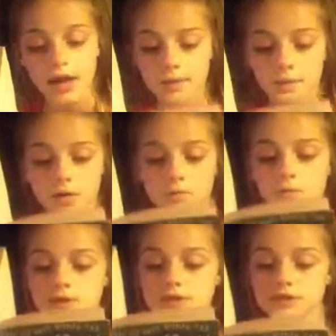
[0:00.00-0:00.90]
A warm
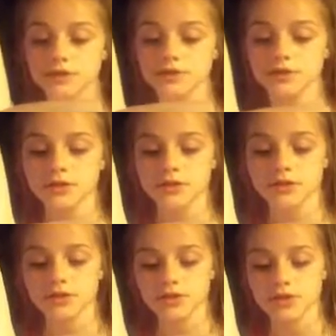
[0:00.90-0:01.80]
wind gently
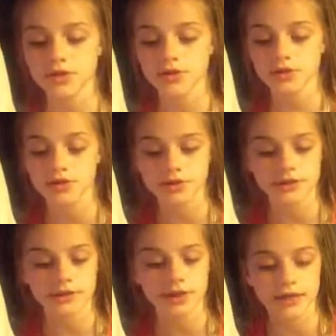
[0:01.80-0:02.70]
shook the
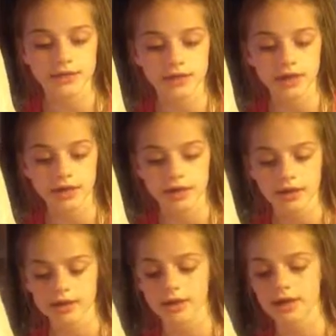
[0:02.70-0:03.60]
trees as Jack and
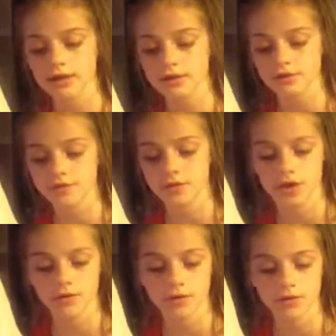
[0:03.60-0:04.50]
Annie headed into Frog
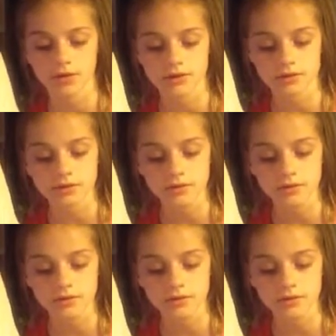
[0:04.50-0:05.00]
Creek Woods.